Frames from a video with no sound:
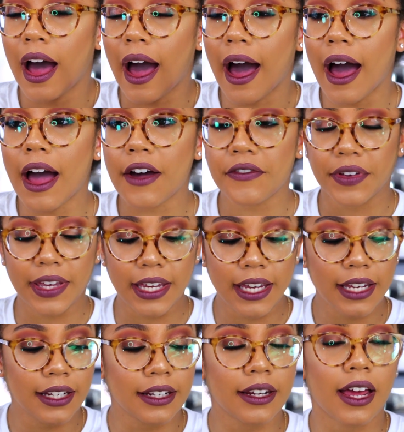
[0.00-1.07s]
I have
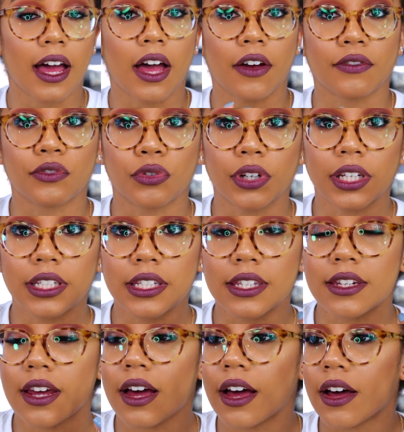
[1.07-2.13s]
eaten, I have drinking
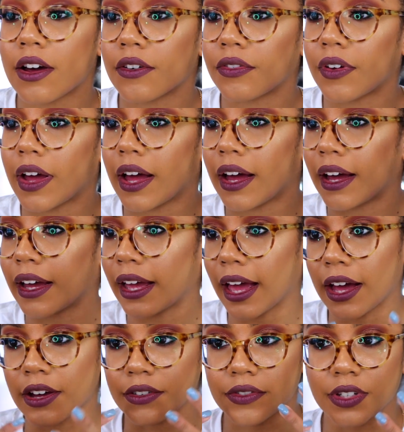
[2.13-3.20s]
stuff. I
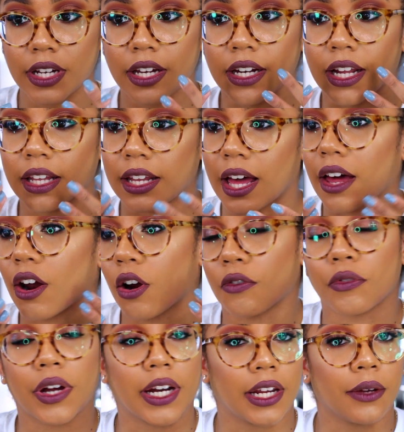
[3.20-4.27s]
have done a lot
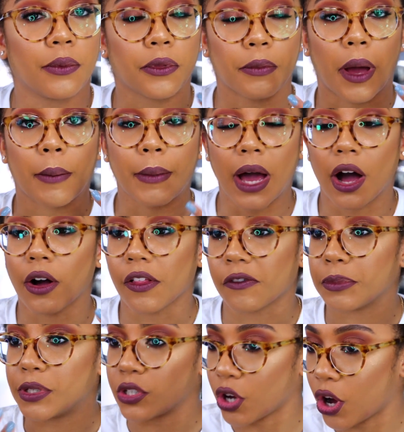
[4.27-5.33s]
already with my mouth.
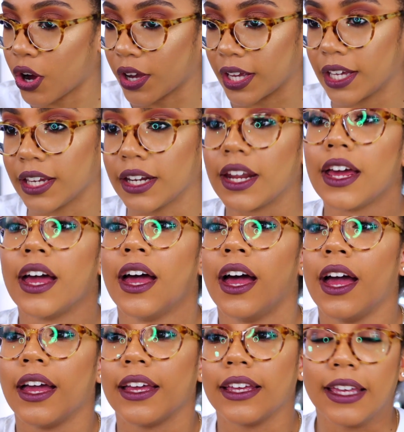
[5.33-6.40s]
I've been talking.
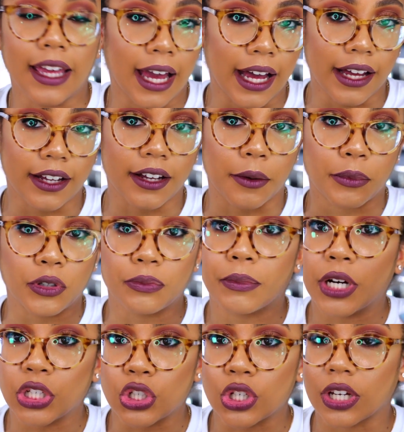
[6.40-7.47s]
Yeah, I've been
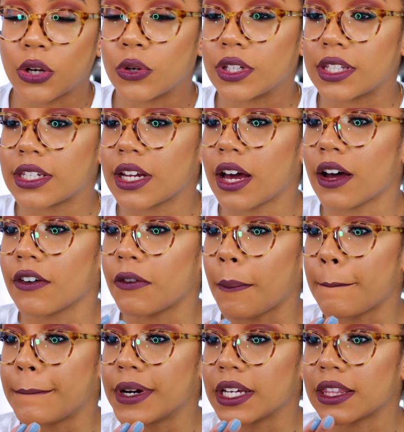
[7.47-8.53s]
munching on stuff,
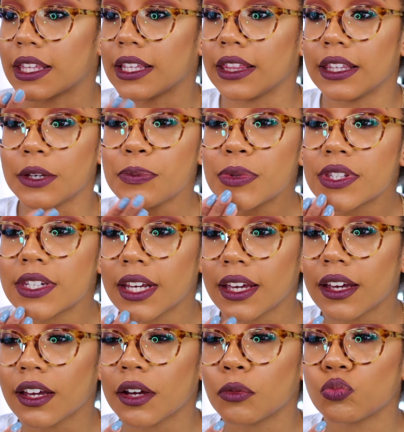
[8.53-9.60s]
but the
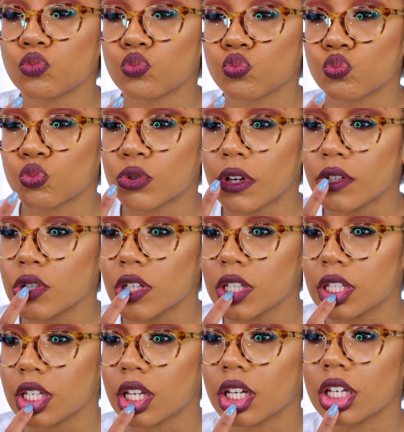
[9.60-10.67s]
lipstick, so as you
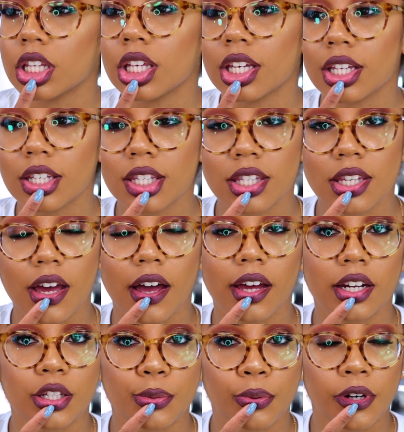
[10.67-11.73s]
can see, like in the
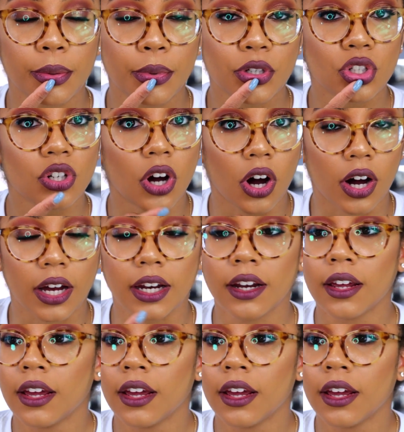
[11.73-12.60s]
inside, it's pretty much gone.